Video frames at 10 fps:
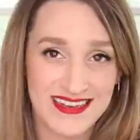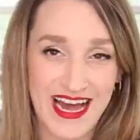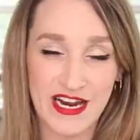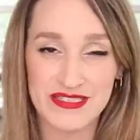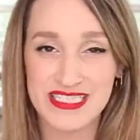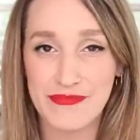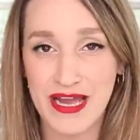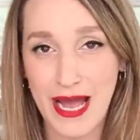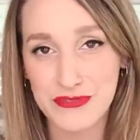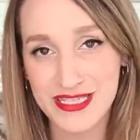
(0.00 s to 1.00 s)
I don't see
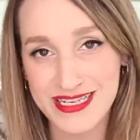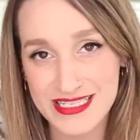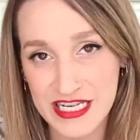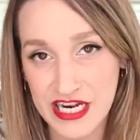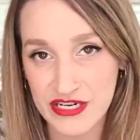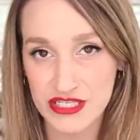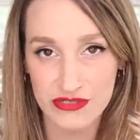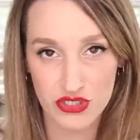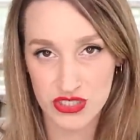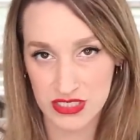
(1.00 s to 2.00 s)
my option listed here, so
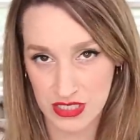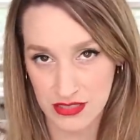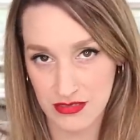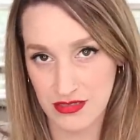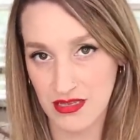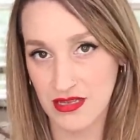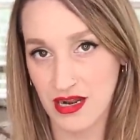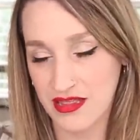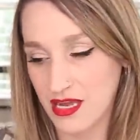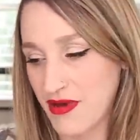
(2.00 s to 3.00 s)
just
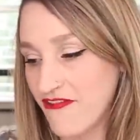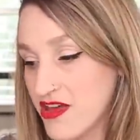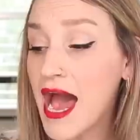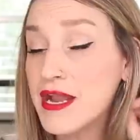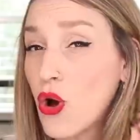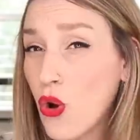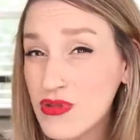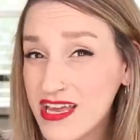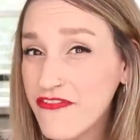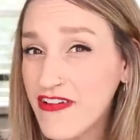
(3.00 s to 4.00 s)
none of the above. And
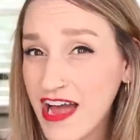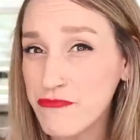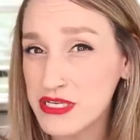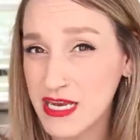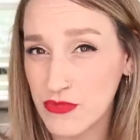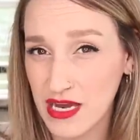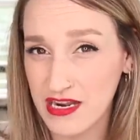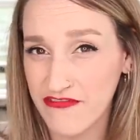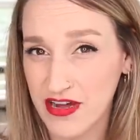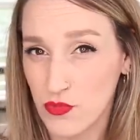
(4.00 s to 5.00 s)
only 5% with
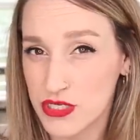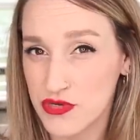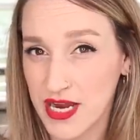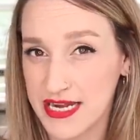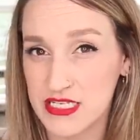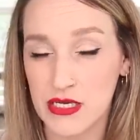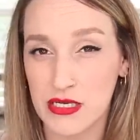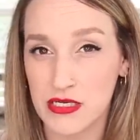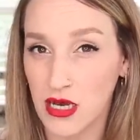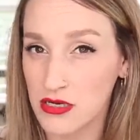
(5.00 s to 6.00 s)
Honey Fund, which you guys,
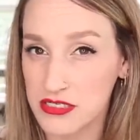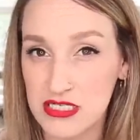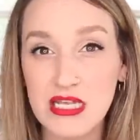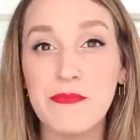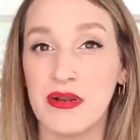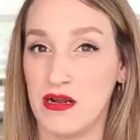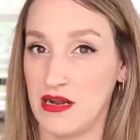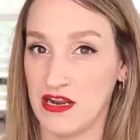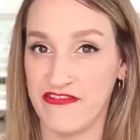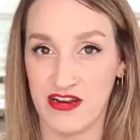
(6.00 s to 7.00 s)
y'all are sleeping on
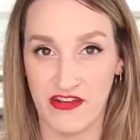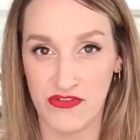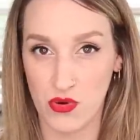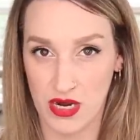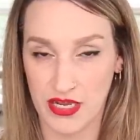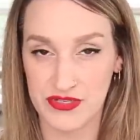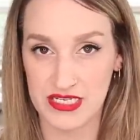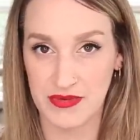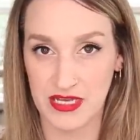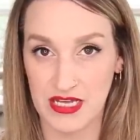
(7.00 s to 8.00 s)
Honey Fund if you are not using
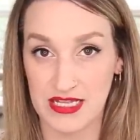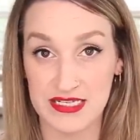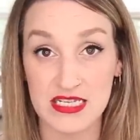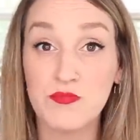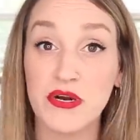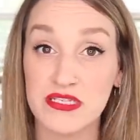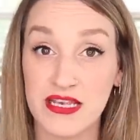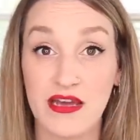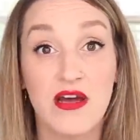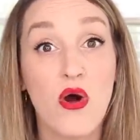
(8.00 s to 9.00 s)
something like this. It's
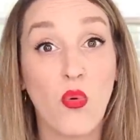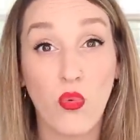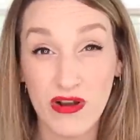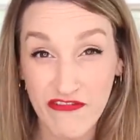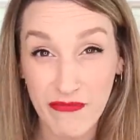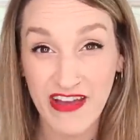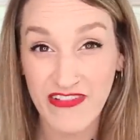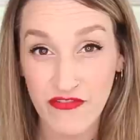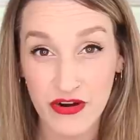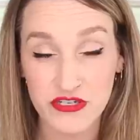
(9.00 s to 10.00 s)
personally one of my
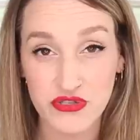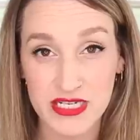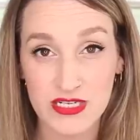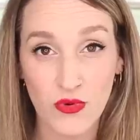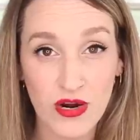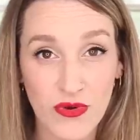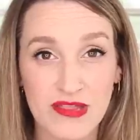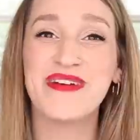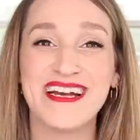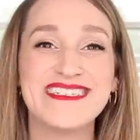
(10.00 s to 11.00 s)
favorite registries to work
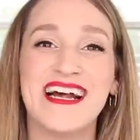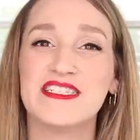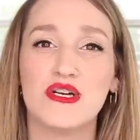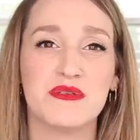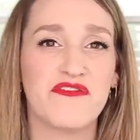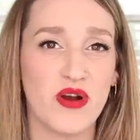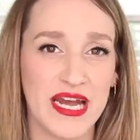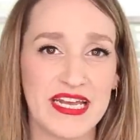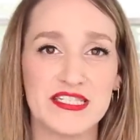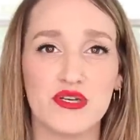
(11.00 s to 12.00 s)
with because it has so much
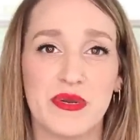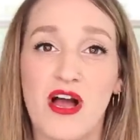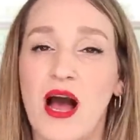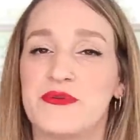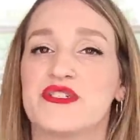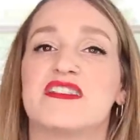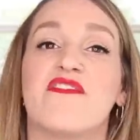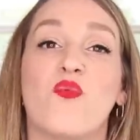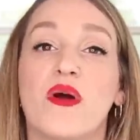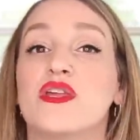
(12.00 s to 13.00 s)
variety and so many options
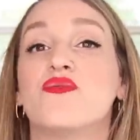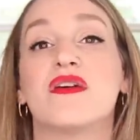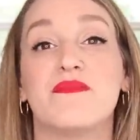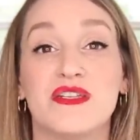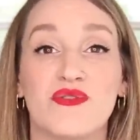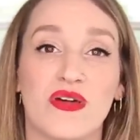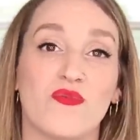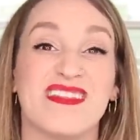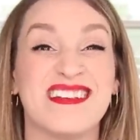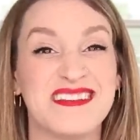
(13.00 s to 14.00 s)
of what you can be doing
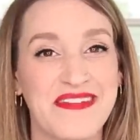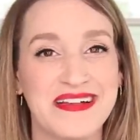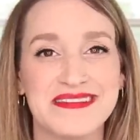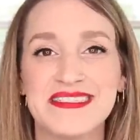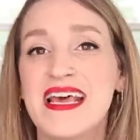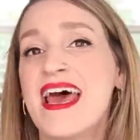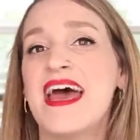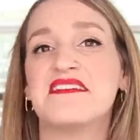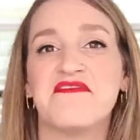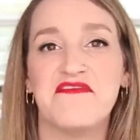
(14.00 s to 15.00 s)
with these funds.
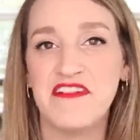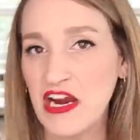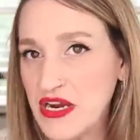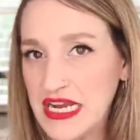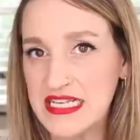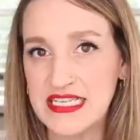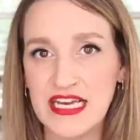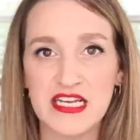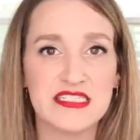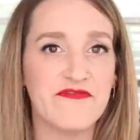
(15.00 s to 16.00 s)
It's very
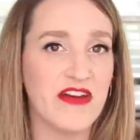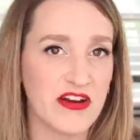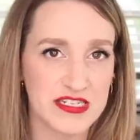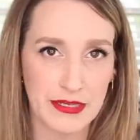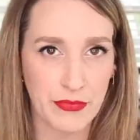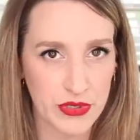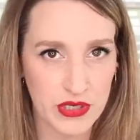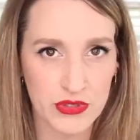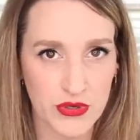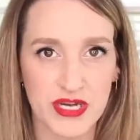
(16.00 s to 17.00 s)
easy, very simple
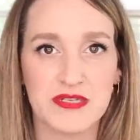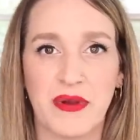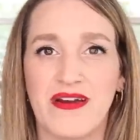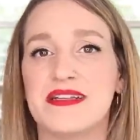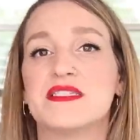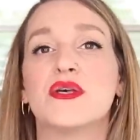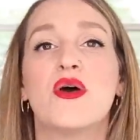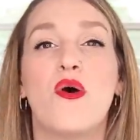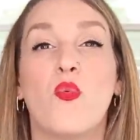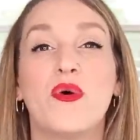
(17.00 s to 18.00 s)
user experience
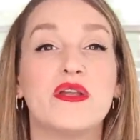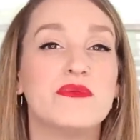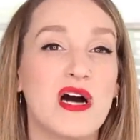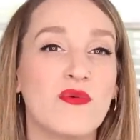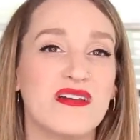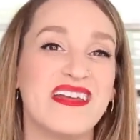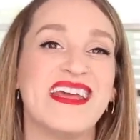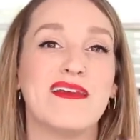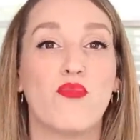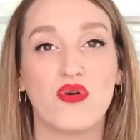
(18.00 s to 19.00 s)
when you don't
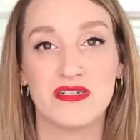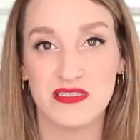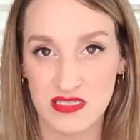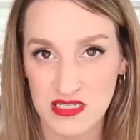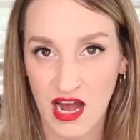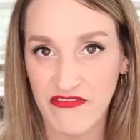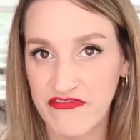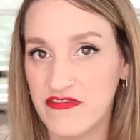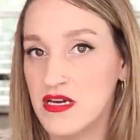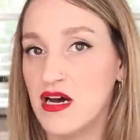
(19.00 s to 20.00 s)
need more
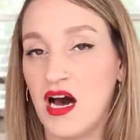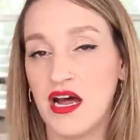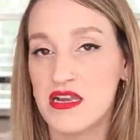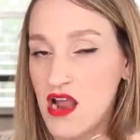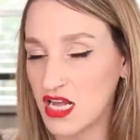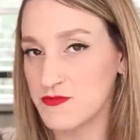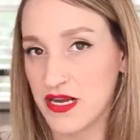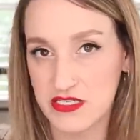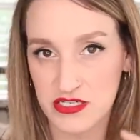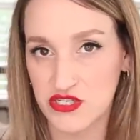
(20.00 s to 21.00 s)
stuff. Uh, not
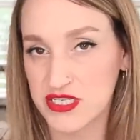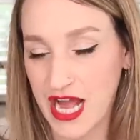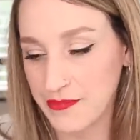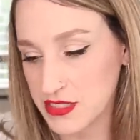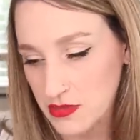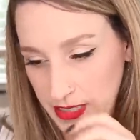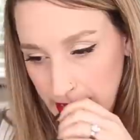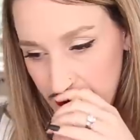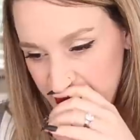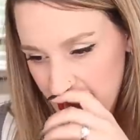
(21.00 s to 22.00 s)
sponsored, just absolutely
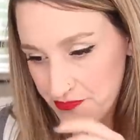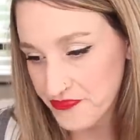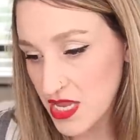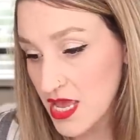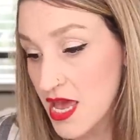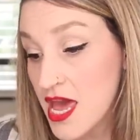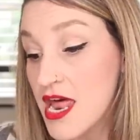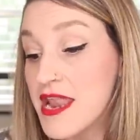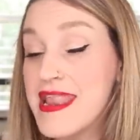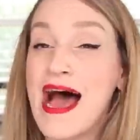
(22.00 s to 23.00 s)
love them.
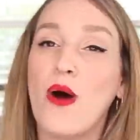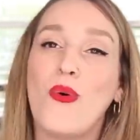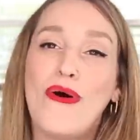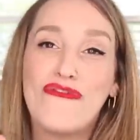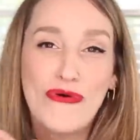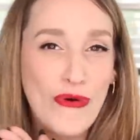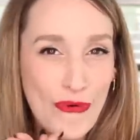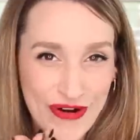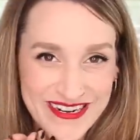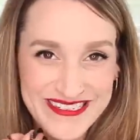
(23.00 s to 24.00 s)
Now, of
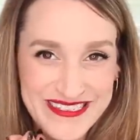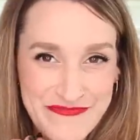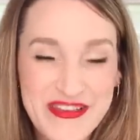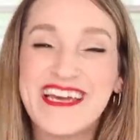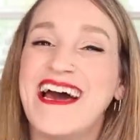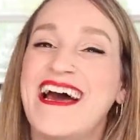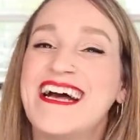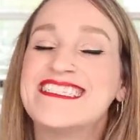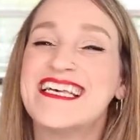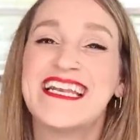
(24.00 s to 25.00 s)
course,
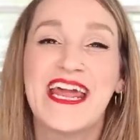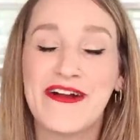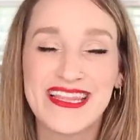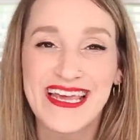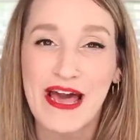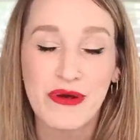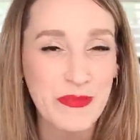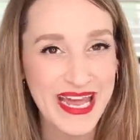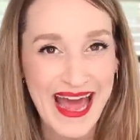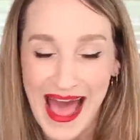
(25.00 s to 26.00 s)
because inherently I would
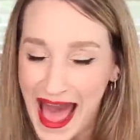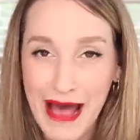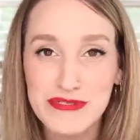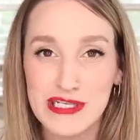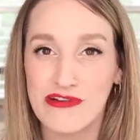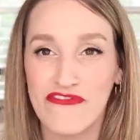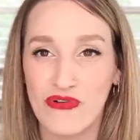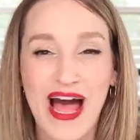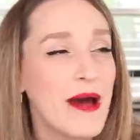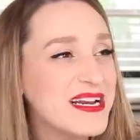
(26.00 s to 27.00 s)
be an absolute
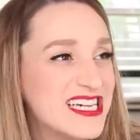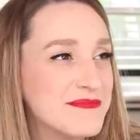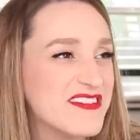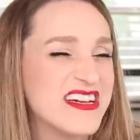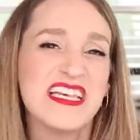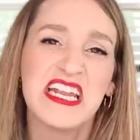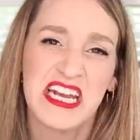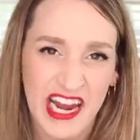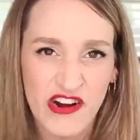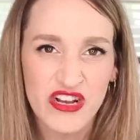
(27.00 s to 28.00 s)
fool. How many times have I said
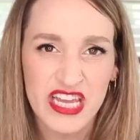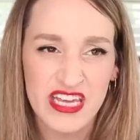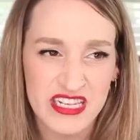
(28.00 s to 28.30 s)
inherently in